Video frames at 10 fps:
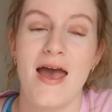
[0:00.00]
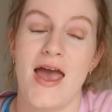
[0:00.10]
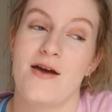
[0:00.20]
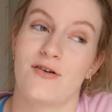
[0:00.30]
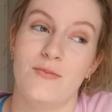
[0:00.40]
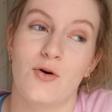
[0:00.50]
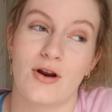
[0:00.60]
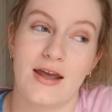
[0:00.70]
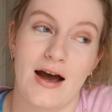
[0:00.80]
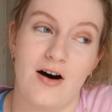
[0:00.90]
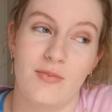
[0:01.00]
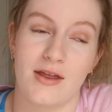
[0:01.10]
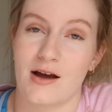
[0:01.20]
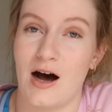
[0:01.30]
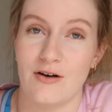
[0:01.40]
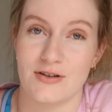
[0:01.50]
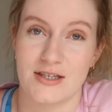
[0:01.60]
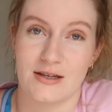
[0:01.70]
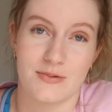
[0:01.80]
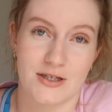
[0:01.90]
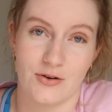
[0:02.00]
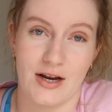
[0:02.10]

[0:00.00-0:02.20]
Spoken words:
every morning I'll be like half asleep still,